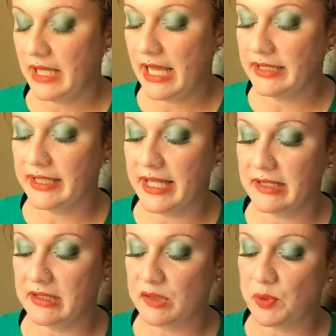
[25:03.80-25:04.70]
and like
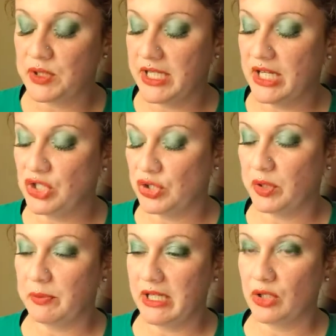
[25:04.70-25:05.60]
this potential
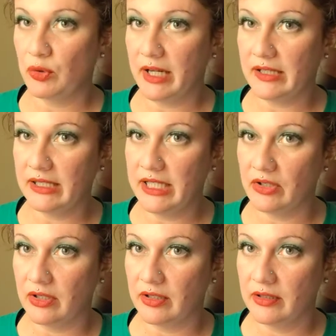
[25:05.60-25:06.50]
to be a great
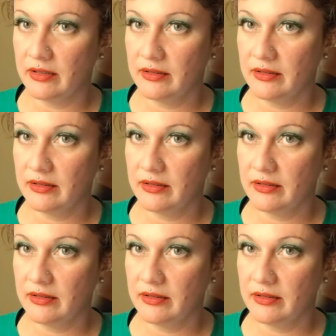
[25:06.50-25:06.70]
leader.